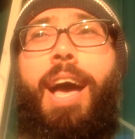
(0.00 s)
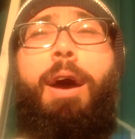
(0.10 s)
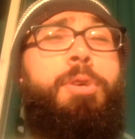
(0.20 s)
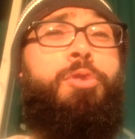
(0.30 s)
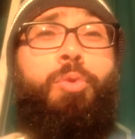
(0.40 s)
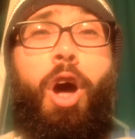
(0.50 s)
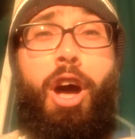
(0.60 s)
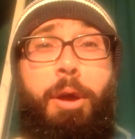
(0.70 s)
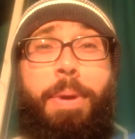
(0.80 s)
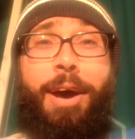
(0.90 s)
I was
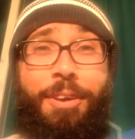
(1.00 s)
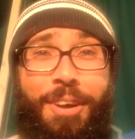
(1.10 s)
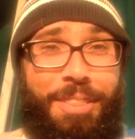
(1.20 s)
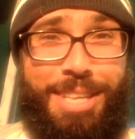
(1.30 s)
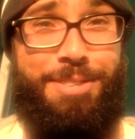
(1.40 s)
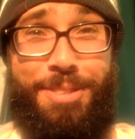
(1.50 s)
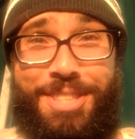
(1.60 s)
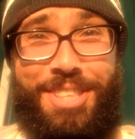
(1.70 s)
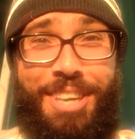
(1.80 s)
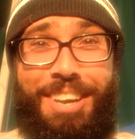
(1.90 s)
wrong about all this, for
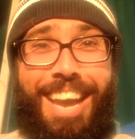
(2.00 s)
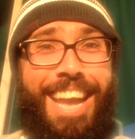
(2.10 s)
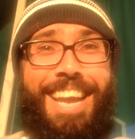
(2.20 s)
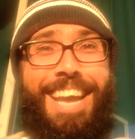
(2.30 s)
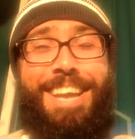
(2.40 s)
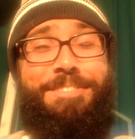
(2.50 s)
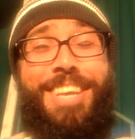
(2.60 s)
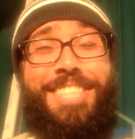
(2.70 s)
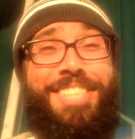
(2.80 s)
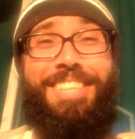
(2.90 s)
sure. I
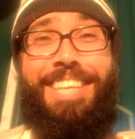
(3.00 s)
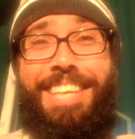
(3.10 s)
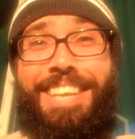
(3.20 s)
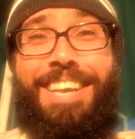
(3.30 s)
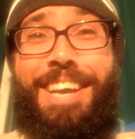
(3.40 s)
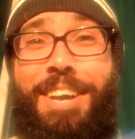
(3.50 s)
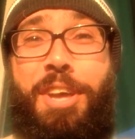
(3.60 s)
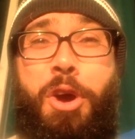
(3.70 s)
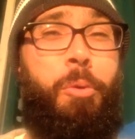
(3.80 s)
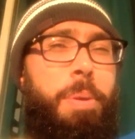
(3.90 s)
eventually
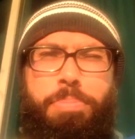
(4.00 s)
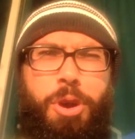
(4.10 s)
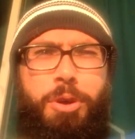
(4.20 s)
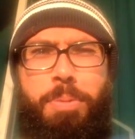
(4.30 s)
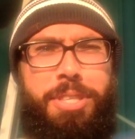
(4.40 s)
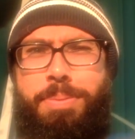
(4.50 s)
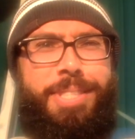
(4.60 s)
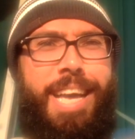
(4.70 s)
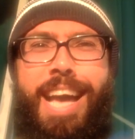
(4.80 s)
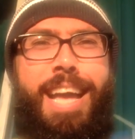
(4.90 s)
went broke
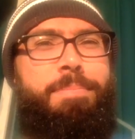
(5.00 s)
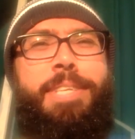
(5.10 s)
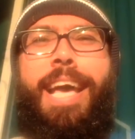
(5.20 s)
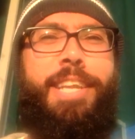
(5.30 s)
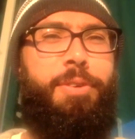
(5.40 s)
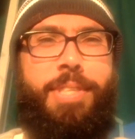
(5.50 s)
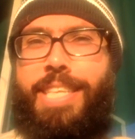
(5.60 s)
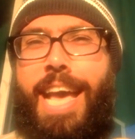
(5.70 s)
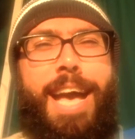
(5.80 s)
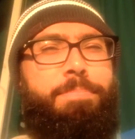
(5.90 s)
multiple times and had to
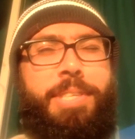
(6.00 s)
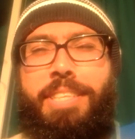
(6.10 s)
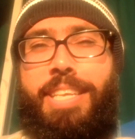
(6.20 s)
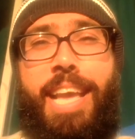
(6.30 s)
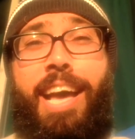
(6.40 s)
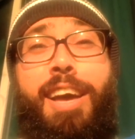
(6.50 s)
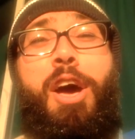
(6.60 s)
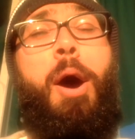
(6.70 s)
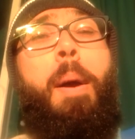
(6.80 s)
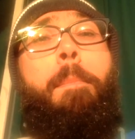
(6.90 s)
adapt, and
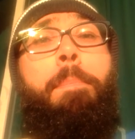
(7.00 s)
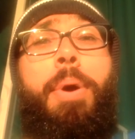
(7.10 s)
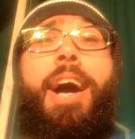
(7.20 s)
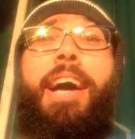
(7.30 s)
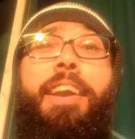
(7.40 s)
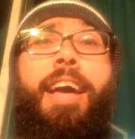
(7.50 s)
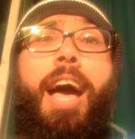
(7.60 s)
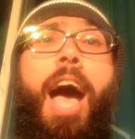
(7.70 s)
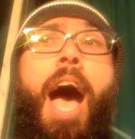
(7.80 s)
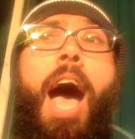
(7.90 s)
but
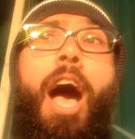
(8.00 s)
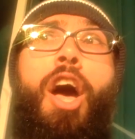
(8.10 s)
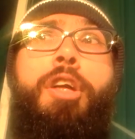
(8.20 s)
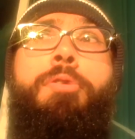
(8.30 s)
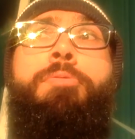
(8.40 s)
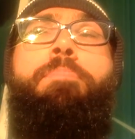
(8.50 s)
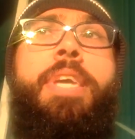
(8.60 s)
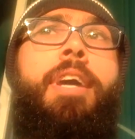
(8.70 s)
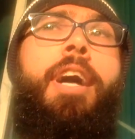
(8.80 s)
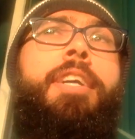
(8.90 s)

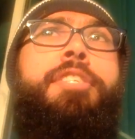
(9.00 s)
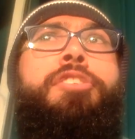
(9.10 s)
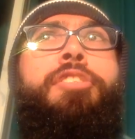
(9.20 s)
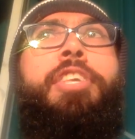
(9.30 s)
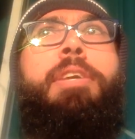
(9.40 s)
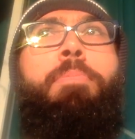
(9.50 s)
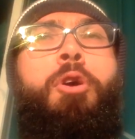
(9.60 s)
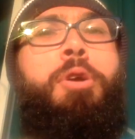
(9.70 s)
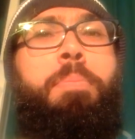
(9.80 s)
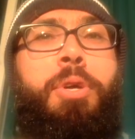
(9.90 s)
because the
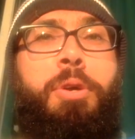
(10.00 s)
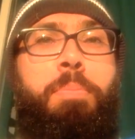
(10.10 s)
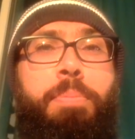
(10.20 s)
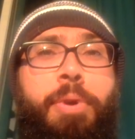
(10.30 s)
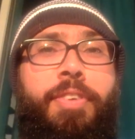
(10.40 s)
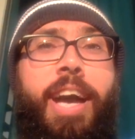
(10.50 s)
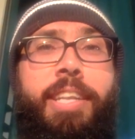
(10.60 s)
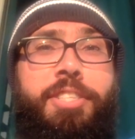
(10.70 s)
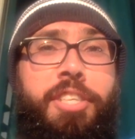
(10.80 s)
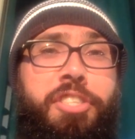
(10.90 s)
poker boom
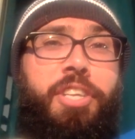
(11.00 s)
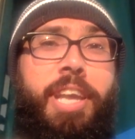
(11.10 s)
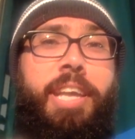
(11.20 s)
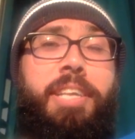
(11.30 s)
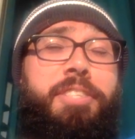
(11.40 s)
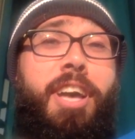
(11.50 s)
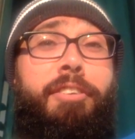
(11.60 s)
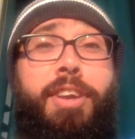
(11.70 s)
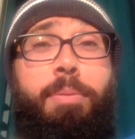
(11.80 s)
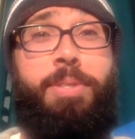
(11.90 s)
provided such a
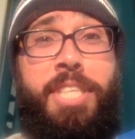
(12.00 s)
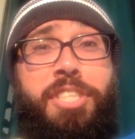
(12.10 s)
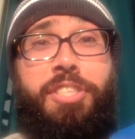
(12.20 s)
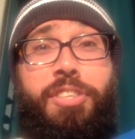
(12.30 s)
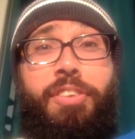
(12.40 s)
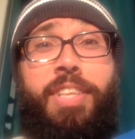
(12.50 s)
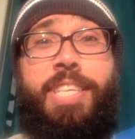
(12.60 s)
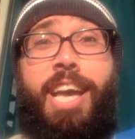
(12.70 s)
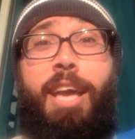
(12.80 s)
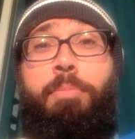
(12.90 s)
soft competition during the
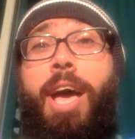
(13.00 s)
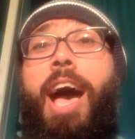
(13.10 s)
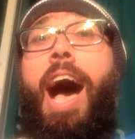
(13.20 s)
time,